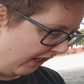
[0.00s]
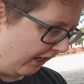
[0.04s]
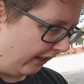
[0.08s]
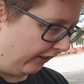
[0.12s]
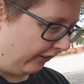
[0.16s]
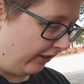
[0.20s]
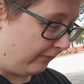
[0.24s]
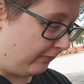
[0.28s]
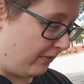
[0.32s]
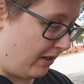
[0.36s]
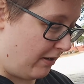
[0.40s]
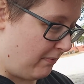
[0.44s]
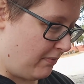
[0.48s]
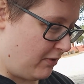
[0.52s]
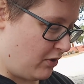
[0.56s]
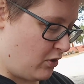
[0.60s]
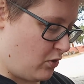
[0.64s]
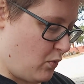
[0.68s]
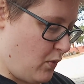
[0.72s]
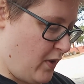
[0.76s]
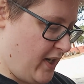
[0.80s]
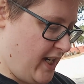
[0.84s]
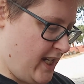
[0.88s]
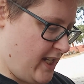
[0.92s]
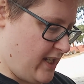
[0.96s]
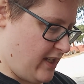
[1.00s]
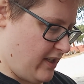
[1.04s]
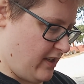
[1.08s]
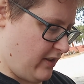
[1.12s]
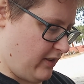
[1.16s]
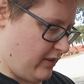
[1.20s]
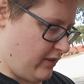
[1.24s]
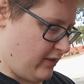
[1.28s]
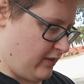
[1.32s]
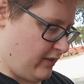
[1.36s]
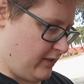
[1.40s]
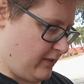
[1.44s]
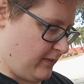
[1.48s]
On September
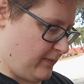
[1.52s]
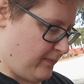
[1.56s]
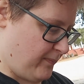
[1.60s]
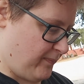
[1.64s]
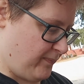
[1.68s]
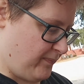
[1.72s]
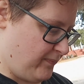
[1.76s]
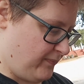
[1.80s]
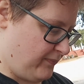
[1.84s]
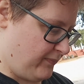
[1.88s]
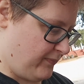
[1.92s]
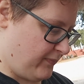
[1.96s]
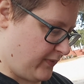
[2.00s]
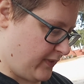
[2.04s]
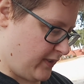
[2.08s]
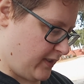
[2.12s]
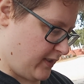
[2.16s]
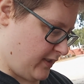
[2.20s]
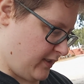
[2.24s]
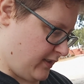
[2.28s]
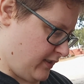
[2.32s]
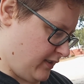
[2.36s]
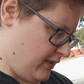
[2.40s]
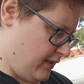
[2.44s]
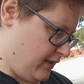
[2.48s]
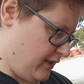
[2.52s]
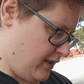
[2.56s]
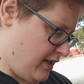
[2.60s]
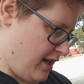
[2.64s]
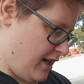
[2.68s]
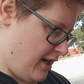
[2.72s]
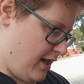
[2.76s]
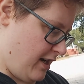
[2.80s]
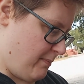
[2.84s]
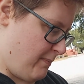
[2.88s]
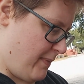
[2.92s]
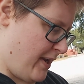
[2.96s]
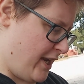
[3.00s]
20th,
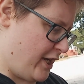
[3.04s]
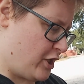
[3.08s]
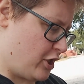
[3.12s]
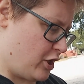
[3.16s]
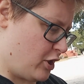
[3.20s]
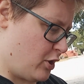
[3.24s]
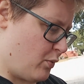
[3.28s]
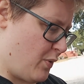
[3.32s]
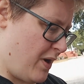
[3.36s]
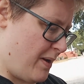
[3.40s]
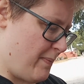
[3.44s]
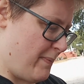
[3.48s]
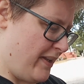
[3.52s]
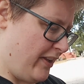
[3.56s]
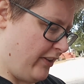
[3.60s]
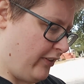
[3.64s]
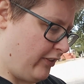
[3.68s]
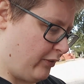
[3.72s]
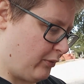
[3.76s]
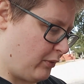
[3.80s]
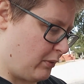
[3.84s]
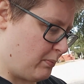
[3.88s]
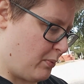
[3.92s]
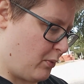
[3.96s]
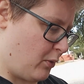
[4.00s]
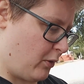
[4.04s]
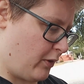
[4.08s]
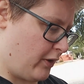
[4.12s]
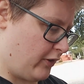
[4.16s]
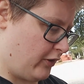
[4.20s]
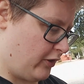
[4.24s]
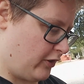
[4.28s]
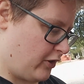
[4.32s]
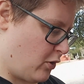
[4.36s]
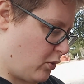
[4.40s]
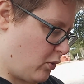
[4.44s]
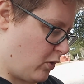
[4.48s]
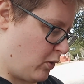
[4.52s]
Major Wemyss reported
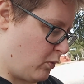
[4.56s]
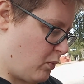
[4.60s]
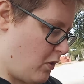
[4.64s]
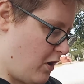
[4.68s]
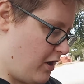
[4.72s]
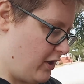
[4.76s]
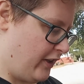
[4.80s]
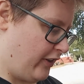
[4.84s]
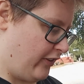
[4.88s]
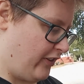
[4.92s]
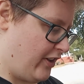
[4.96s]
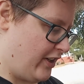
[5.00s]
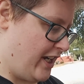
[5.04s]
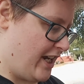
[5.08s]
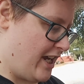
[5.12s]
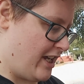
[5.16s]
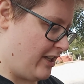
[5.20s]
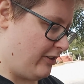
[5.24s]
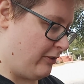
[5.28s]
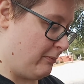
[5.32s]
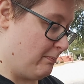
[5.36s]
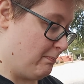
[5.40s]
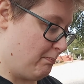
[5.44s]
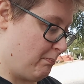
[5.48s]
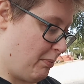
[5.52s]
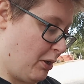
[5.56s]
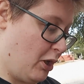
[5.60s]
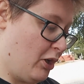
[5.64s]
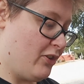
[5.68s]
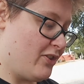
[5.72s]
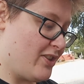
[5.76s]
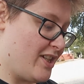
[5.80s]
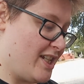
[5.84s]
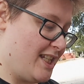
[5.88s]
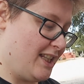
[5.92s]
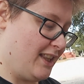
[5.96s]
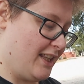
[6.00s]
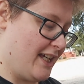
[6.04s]
to Cornwallis that he has
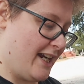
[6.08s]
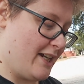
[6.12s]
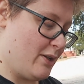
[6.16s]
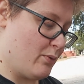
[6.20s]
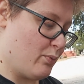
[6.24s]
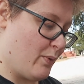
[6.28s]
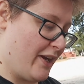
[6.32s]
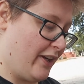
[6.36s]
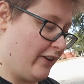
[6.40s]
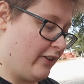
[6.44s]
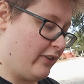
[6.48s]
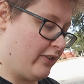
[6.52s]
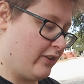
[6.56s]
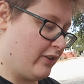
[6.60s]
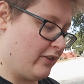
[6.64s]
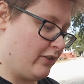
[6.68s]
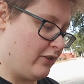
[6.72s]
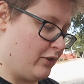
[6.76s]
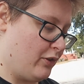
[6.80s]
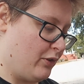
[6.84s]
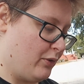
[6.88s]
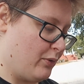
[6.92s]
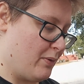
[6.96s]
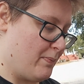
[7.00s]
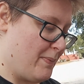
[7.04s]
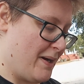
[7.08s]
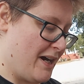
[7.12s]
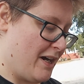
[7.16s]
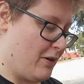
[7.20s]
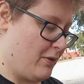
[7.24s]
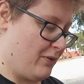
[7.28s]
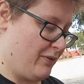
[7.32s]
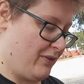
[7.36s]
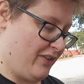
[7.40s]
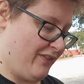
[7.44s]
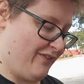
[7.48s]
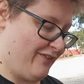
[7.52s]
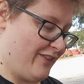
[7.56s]
burnt and laid waste to
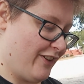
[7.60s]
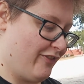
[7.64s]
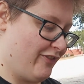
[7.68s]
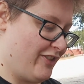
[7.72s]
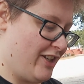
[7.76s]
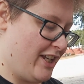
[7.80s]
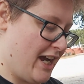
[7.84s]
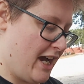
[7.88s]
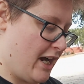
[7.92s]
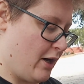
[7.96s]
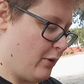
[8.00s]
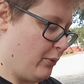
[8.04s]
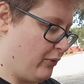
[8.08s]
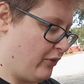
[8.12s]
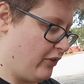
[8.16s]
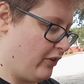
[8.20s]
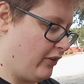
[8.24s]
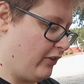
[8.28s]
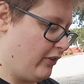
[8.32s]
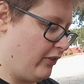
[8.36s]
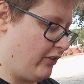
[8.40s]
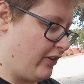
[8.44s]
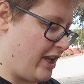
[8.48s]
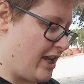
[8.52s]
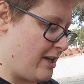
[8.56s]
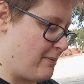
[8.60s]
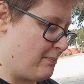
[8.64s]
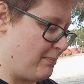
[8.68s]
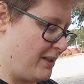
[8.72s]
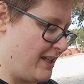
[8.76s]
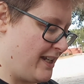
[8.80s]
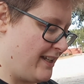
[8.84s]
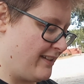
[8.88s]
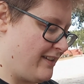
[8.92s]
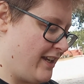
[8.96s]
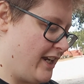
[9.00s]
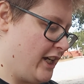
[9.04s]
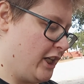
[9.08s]
about 50 houses and
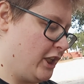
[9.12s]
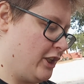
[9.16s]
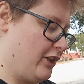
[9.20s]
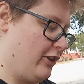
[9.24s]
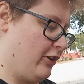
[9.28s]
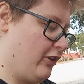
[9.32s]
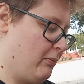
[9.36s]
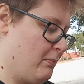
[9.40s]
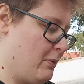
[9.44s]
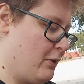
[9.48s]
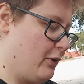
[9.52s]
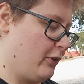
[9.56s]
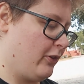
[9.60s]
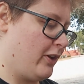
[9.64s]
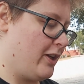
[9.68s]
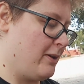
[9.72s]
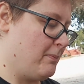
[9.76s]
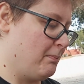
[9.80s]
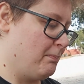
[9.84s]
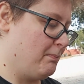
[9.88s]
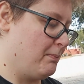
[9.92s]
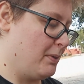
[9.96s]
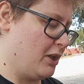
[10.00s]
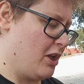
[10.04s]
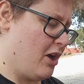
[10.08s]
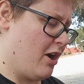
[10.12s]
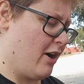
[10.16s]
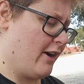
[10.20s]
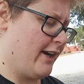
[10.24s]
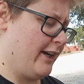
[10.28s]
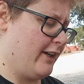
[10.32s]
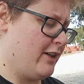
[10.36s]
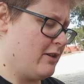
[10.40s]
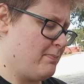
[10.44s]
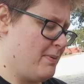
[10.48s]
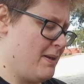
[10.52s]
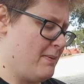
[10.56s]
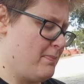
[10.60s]
plantations, mostly
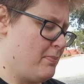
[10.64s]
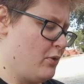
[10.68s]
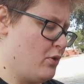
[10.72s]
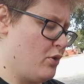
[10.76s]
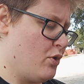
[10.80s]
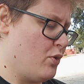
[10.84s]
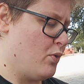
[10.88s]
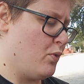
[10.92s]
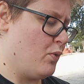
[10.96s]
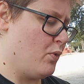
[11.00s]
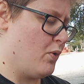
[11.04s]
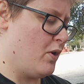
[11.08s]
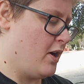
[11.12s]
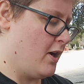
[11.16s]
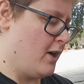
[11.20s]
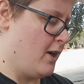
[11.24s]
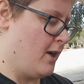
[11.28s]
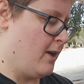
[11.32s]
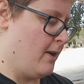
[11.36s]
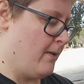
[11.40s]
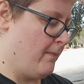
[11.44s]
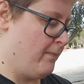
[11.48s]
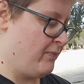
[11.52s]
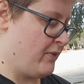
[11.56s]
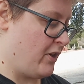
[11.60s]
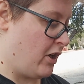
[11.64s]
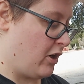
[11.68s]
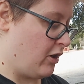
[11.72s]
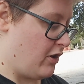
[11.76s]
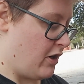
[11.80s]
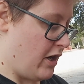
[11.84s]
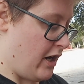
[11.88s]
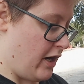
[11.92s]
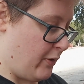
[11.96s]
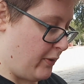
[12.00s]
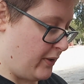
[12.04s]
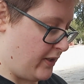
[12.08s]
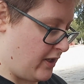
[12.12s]
belonging to people who are
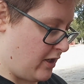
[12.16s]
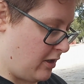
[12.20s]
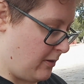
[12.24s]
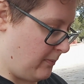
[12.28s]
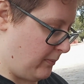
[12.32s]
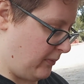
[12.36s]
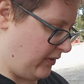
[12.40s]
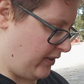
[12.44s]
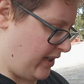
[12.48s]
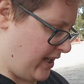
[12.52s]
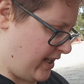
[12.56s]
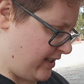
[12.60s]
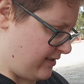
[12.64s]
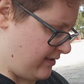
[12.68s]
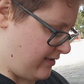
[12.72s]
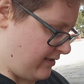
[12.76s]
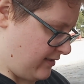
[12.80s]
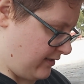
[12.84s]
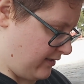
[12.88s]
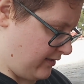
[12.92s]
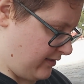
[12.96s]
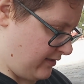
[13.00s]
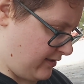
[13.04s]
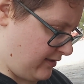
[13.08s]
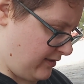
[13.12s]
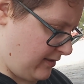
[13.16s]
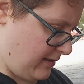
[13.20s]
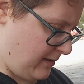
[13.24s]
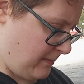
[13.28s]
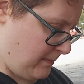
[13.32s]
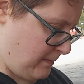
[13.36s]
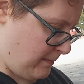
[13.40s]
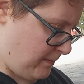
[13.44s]
now in arms against us.